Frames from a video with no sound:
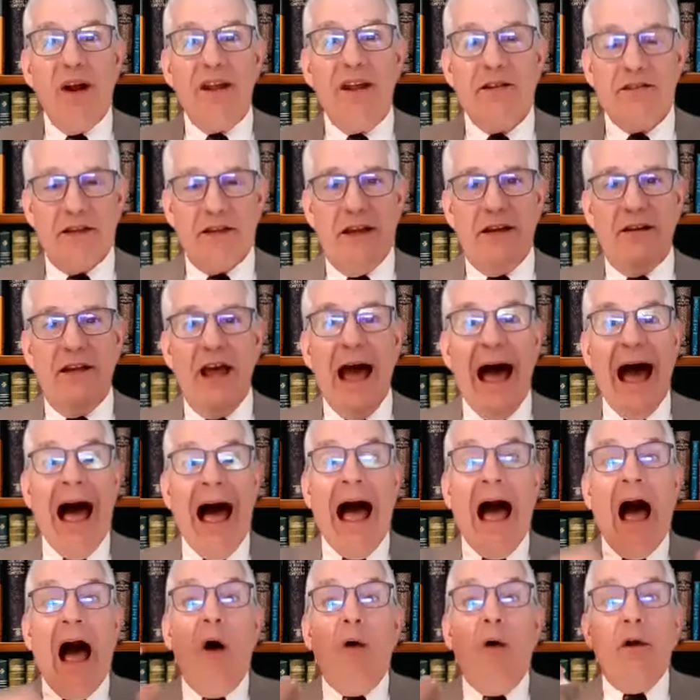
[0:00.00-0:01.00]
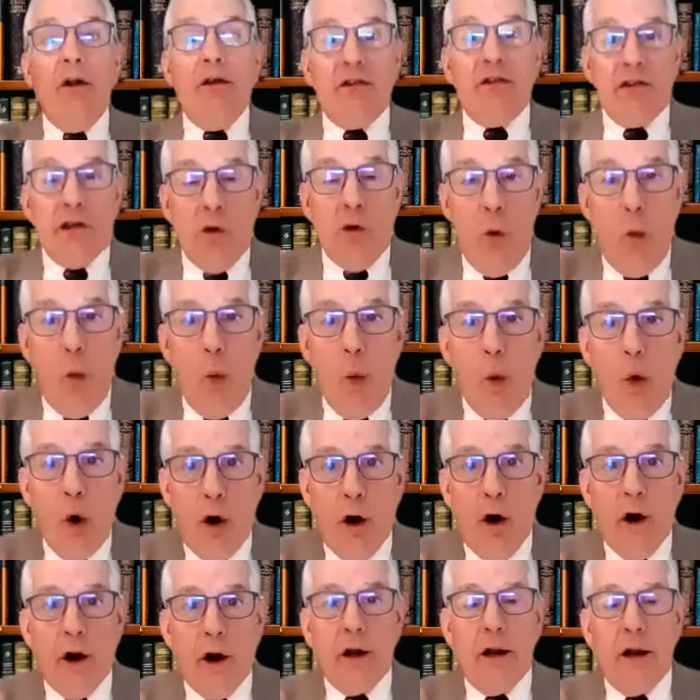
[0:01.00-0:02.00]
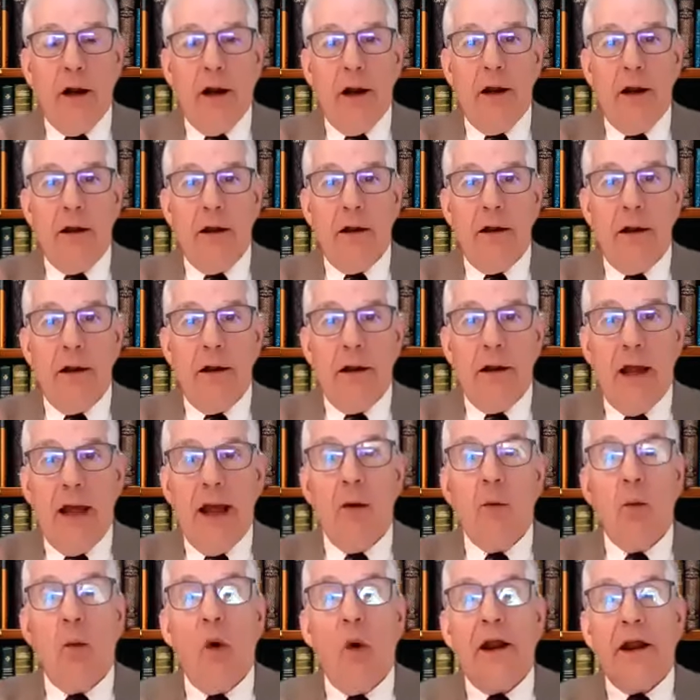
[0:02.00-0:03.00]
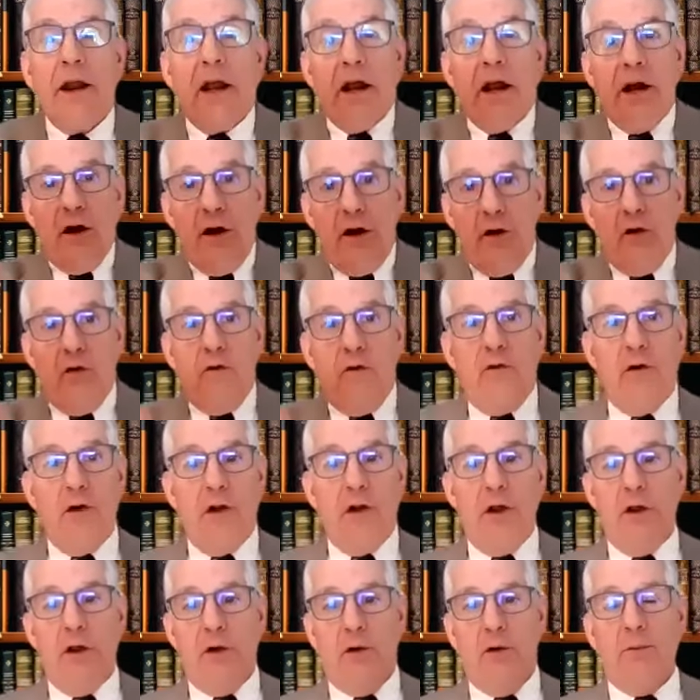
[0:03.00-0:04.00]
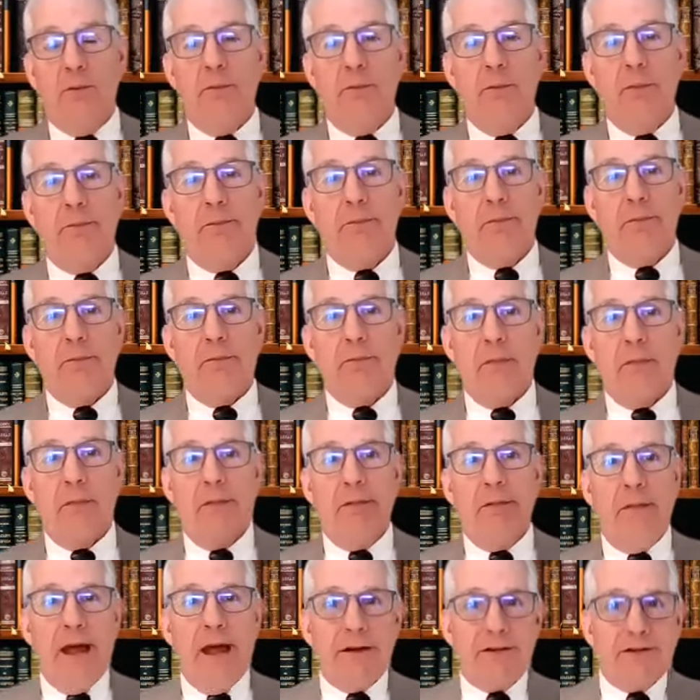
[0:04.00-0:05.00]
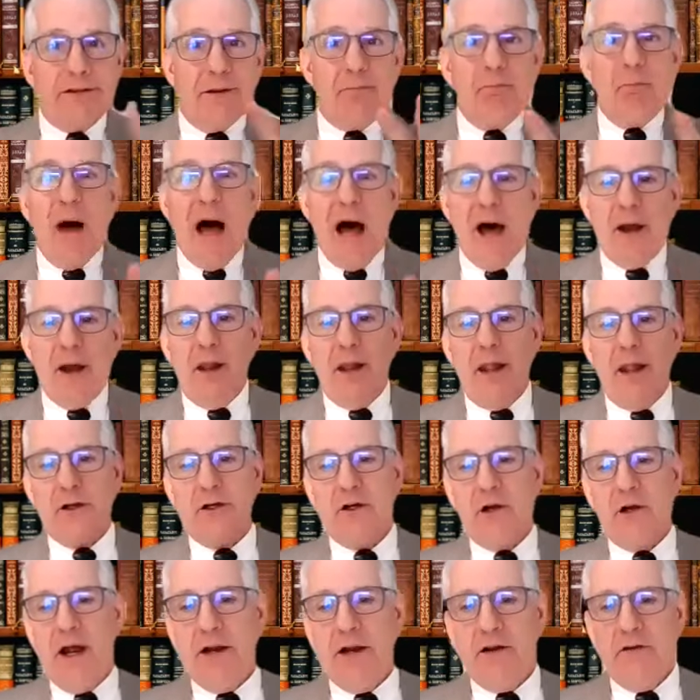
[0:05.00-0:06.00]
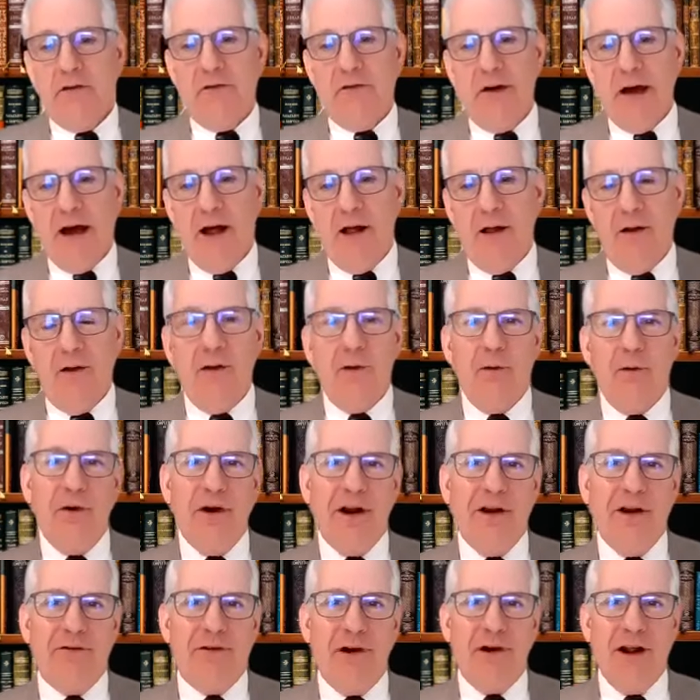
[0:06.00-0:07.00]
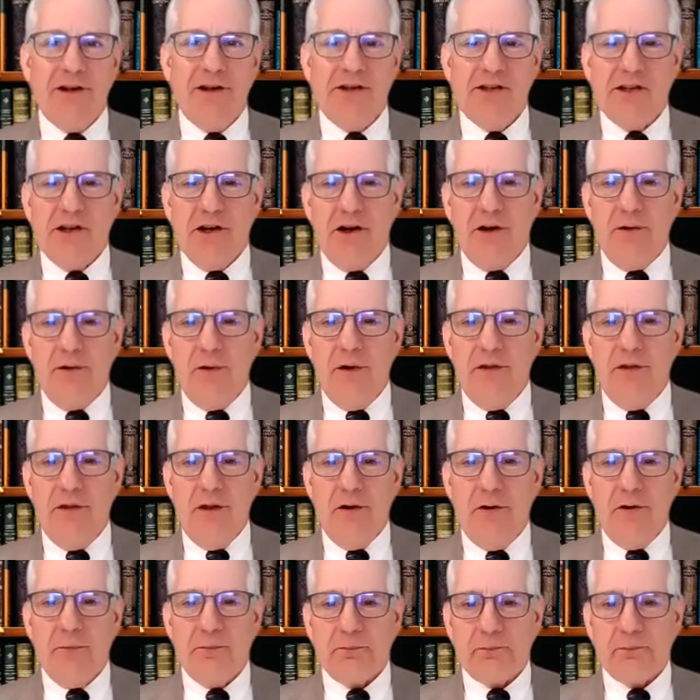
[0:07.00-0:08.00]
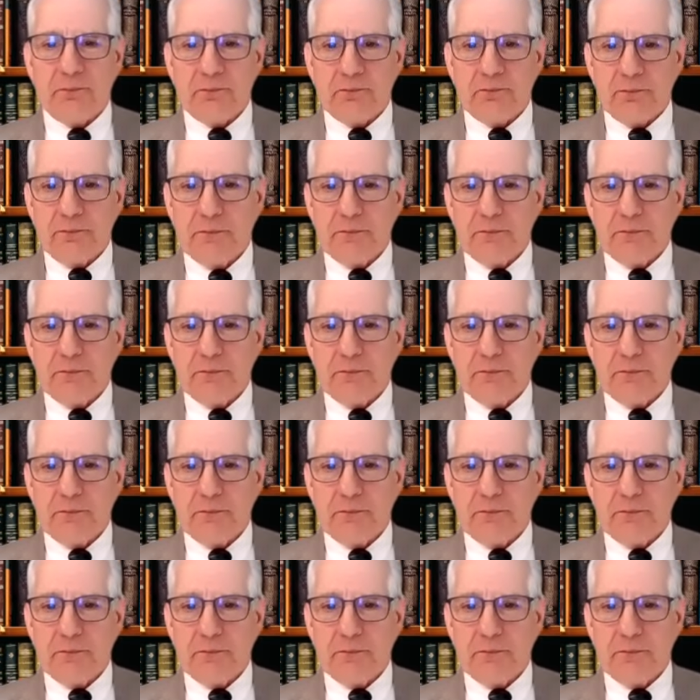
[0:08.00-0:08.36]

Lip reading: What is it? How does it work? And what it can do for you? That's a model I try to follow whenever I share with you.